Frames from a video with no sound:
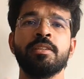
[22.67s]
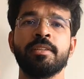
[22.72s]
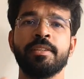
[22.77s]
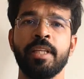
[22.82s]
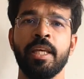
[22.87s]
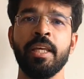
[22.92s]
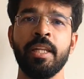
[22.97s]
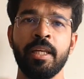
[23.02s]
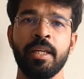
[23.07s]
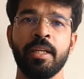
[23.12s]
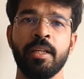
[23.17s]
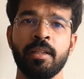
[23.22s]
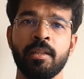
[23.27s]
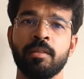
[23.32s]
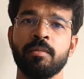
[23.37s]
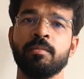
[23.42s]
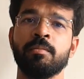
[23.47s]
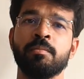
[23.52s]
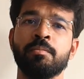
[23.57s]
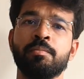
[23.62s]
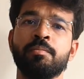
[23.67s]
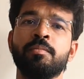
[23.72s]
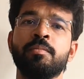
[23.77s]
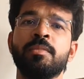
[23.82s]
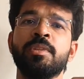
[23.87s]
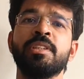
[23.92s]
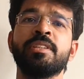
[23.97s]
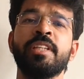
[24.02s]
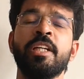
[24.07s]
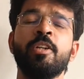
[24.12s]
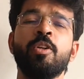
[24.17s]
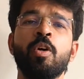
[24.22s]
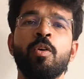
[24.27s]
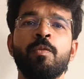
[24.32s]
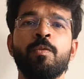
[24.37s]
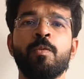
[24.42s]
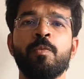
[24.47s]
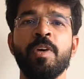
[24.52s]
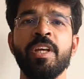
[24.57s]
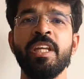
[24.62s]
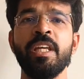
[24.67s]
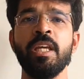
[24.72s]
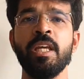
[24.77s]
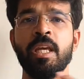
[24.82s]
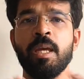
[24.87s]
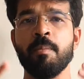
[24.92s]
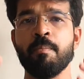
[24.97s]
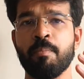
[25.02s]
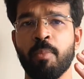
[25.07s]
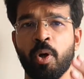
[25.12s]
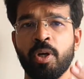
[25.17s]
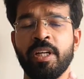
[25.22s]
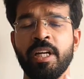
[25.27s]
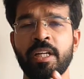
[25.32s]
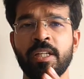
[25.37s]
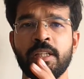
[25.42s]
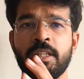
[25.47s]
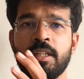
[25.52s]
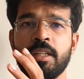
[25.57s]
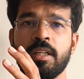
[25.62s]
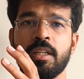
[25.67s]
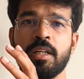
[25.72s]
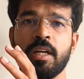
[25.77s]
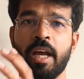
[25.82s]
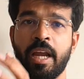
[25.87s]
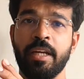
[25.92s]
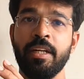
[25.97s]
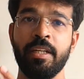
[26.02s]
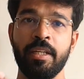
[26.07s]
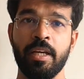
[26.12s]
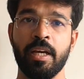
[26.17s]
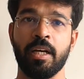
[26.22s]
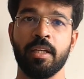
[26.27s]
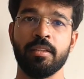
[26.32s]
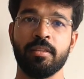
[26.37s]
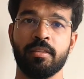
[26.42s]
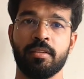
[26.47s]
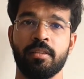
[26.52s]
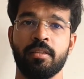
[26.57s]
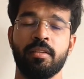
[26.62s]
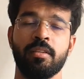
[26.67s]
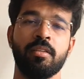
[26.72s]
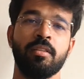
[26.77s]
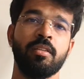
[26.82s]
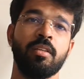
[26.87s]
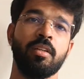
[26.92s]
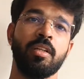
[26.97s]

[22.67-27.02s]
sharing the set of very important ideas